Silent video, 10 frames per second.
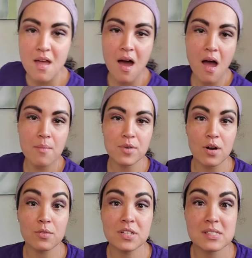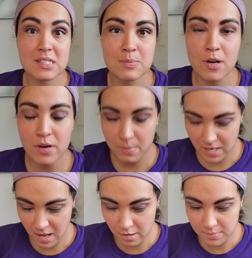Not only does it smell great, but it
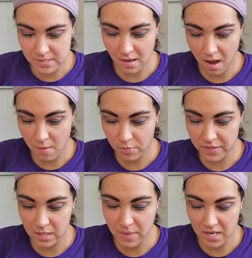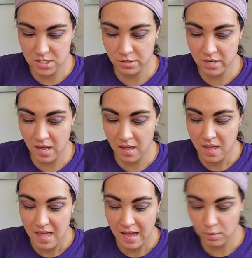helps with any bacteria,
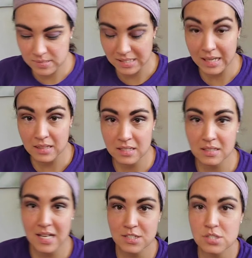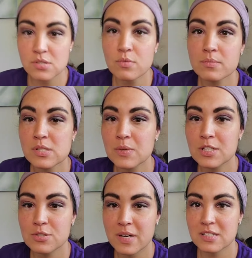helps lengthen the lashes. Oh, sweetie, do
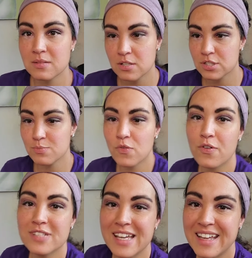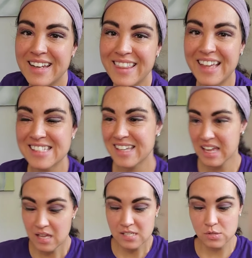you mind? Can I just move over a second? Thanks.
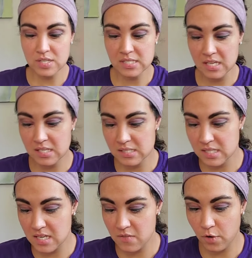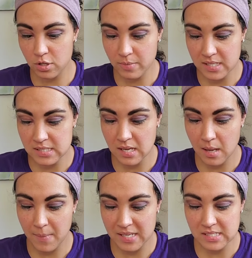So this is the volumizing
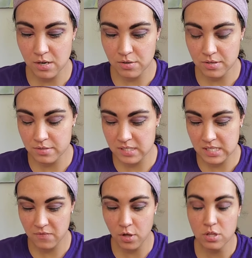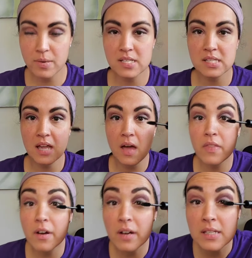mascara. There is a volumizing and
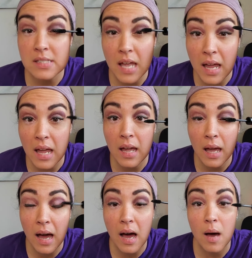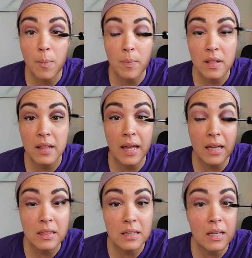there is a
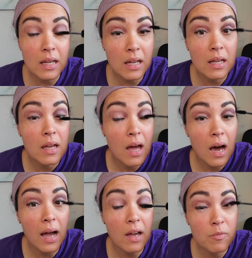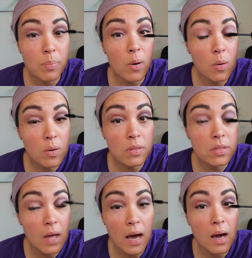lengthening. I have both.
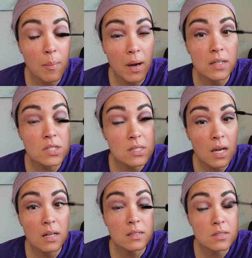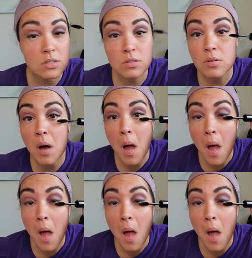I just kind of do,